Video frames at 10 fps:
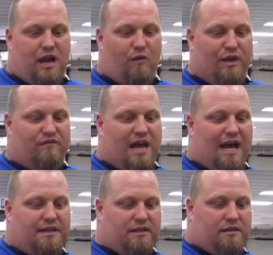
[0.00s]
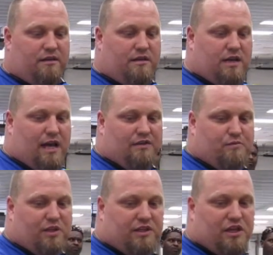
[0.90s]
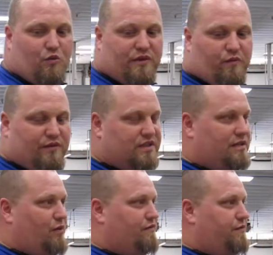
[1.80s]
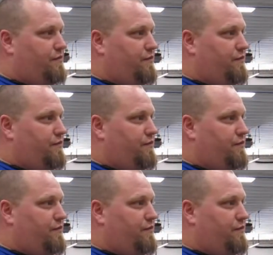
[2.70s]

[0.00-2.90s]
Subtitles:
we've gotten the ability to do, we've